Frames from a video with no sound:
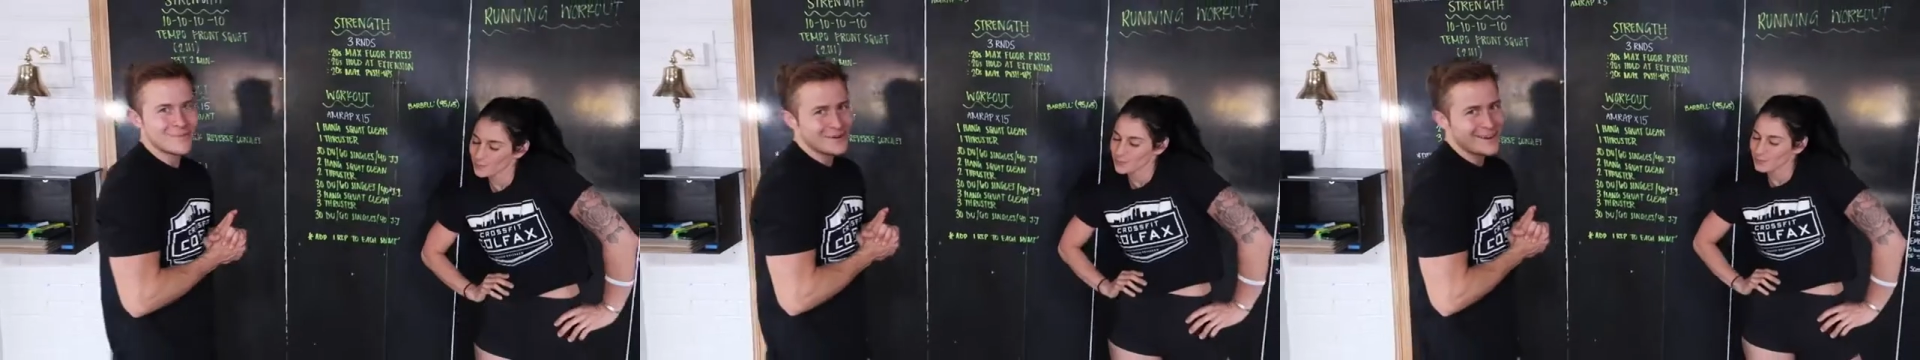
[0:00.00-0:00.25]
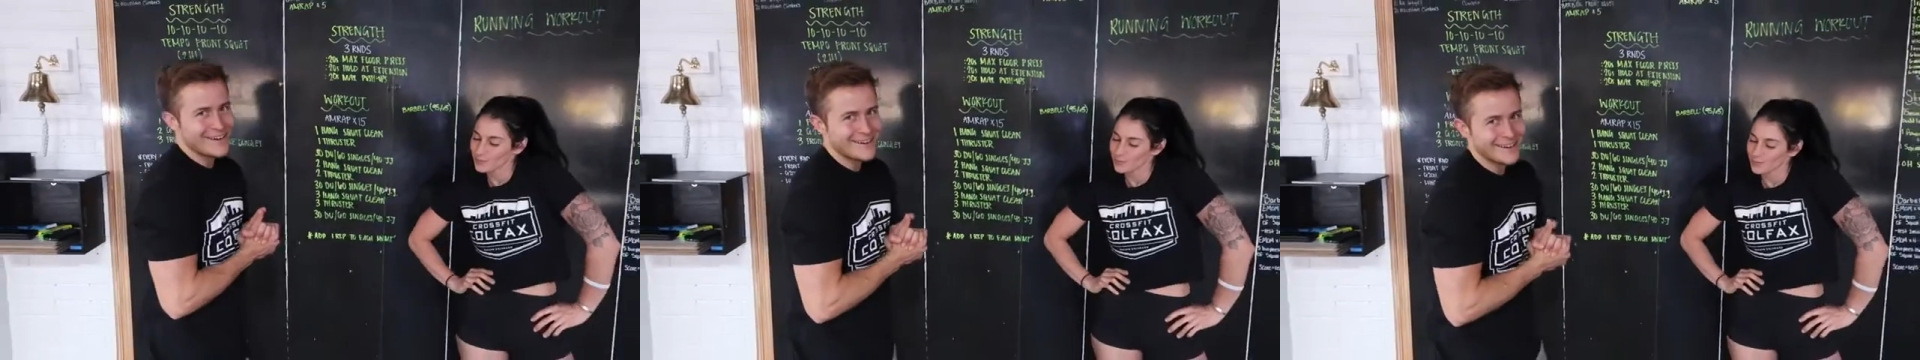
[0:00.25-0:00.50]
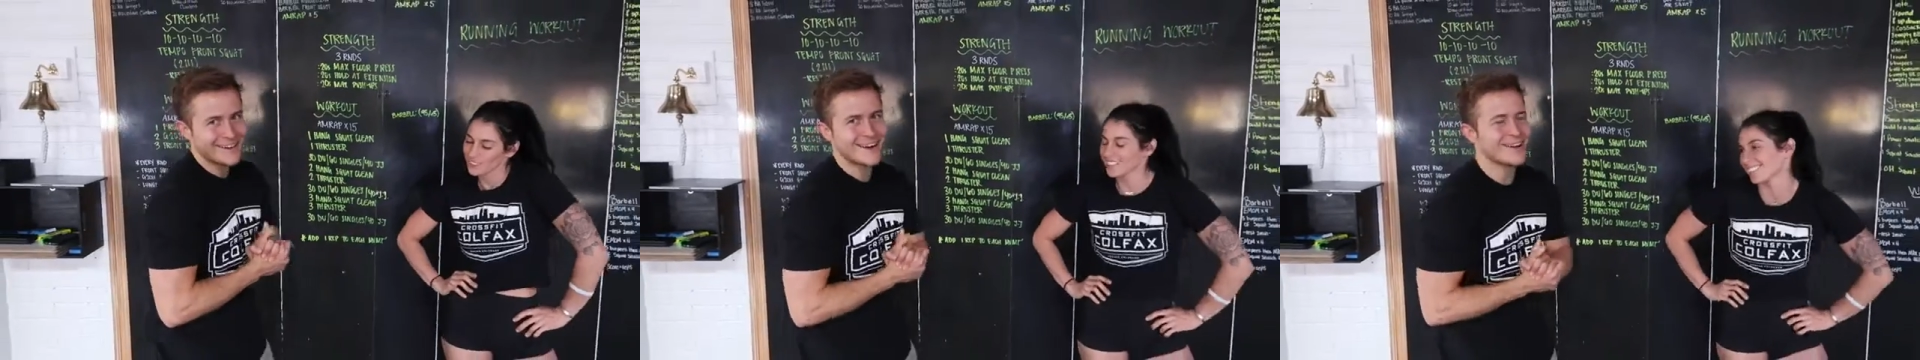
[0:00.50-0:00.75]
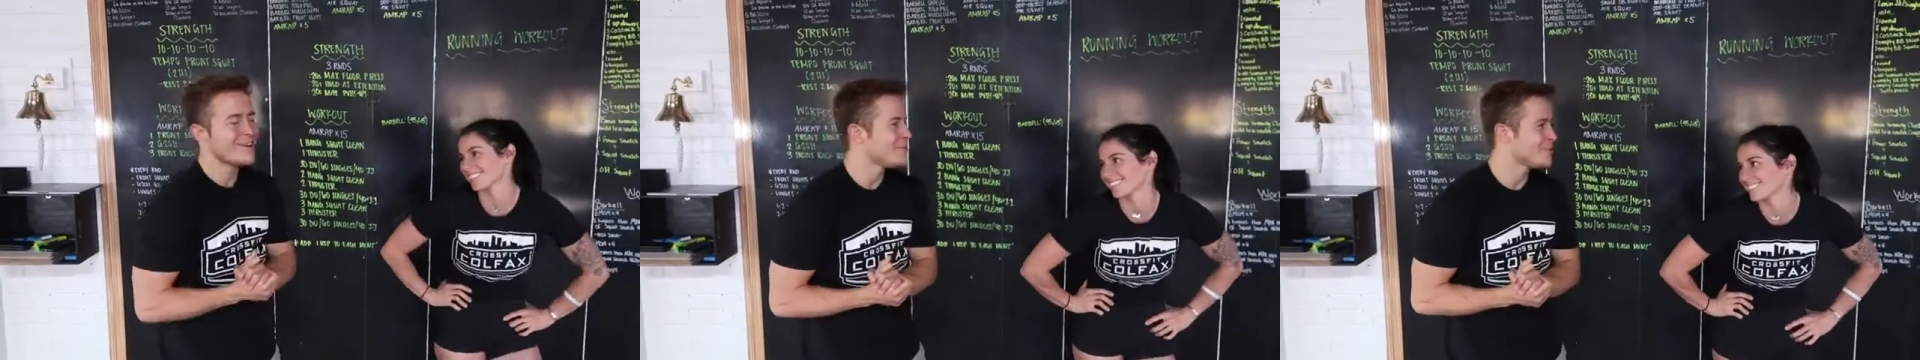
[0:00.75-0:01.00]
Speaker 1: everybody.
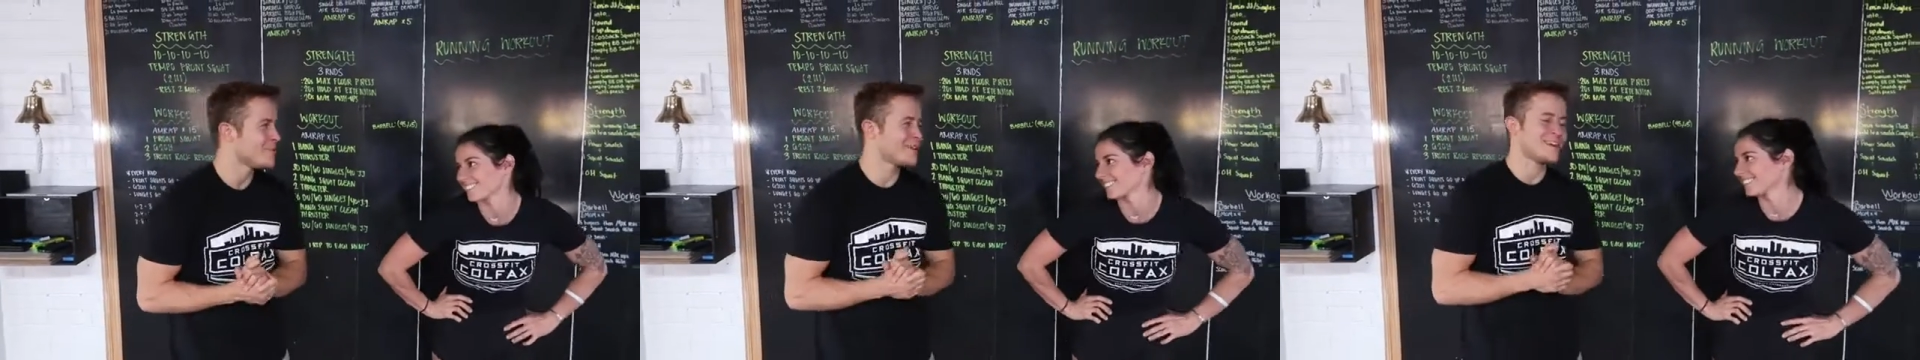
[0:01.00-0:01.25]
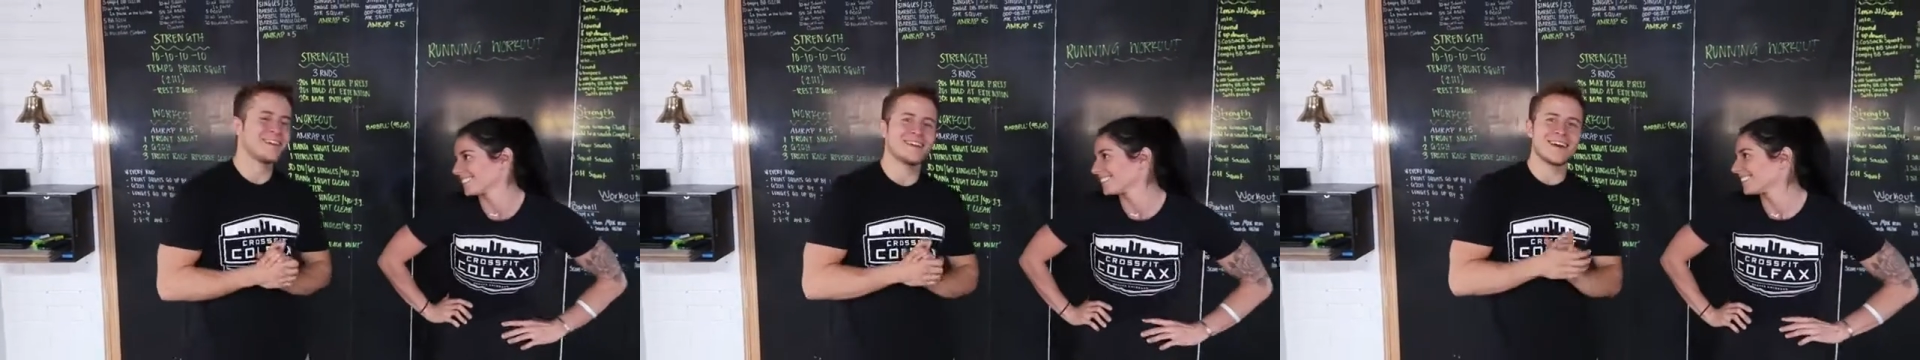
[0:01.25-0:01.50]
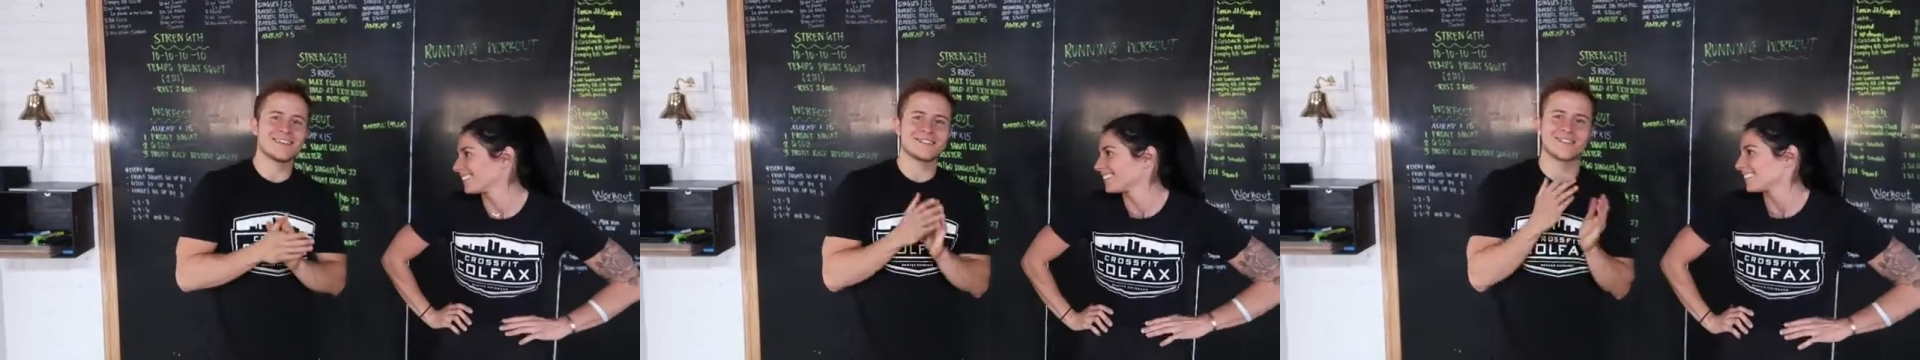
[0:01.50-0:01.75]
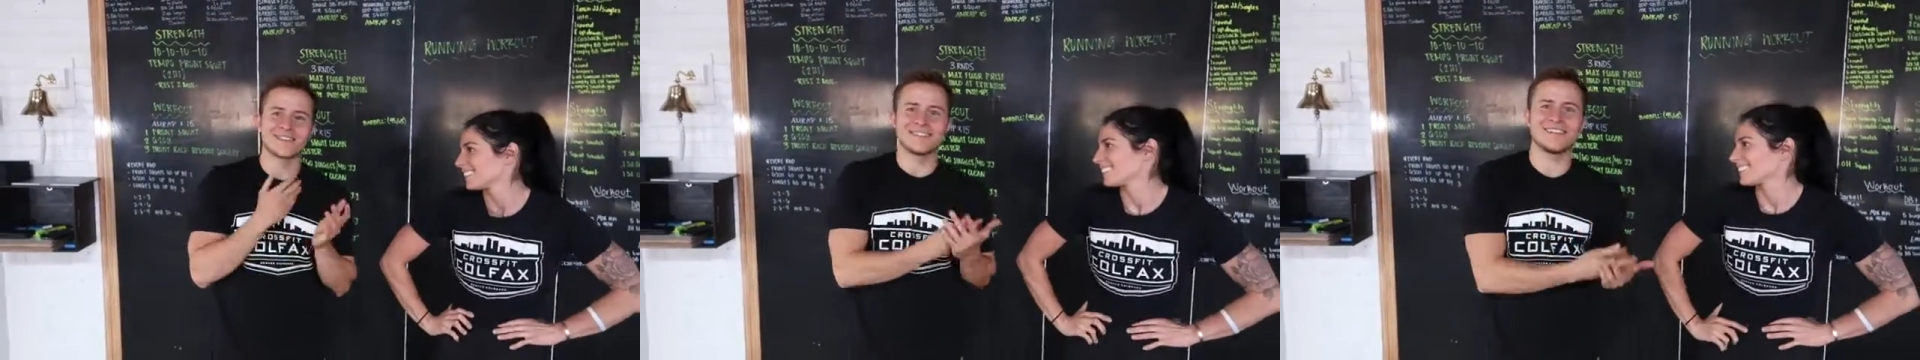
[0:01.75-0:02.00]
I know we wanted to ask
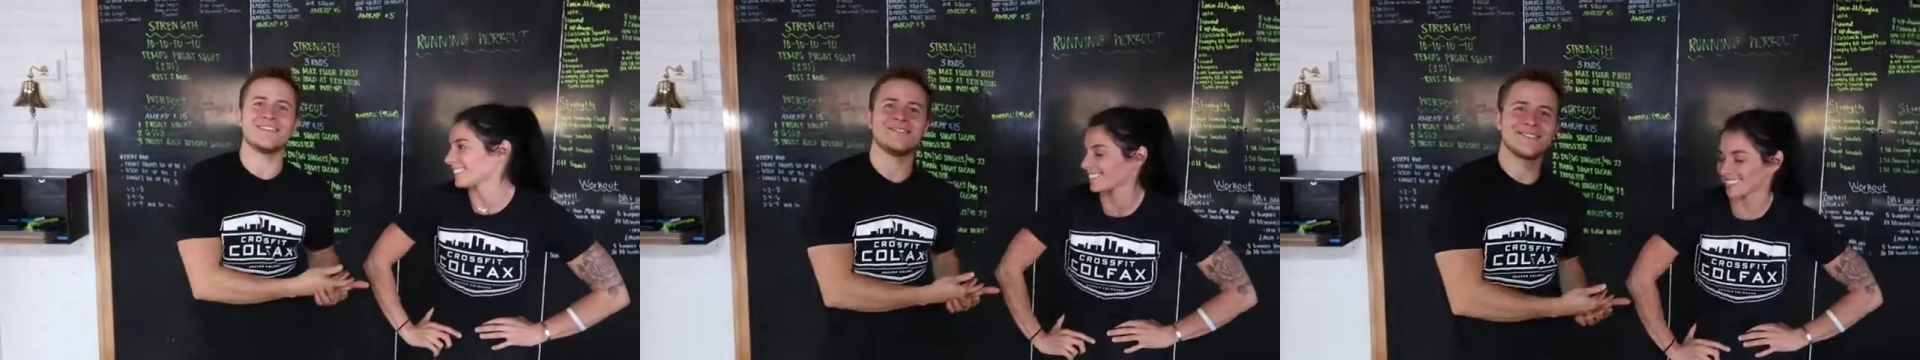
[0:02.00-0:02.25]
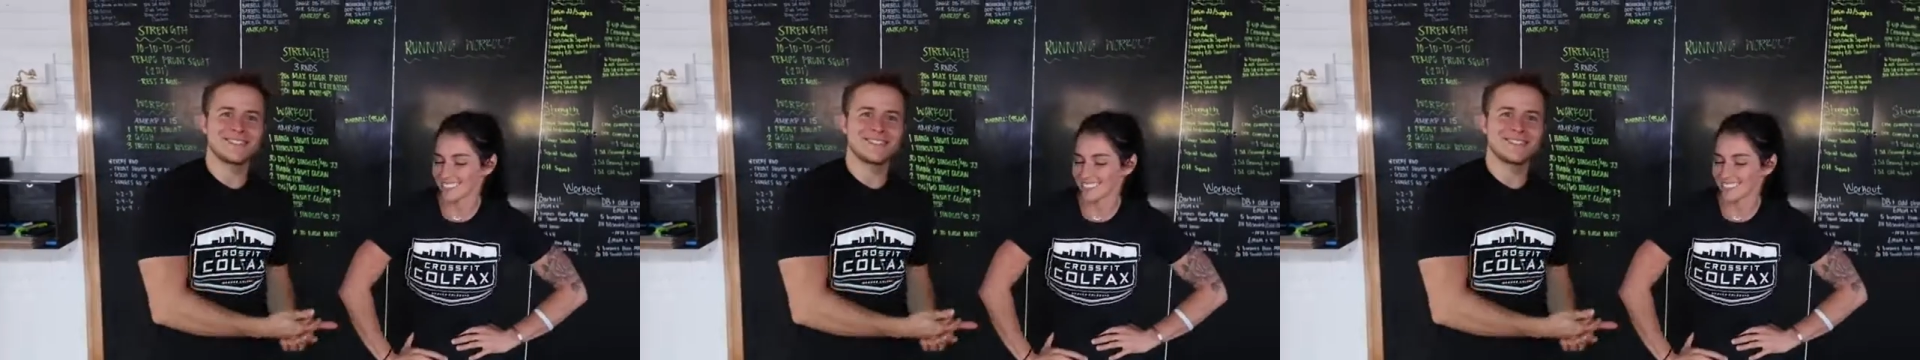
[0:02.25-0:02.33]
you to continue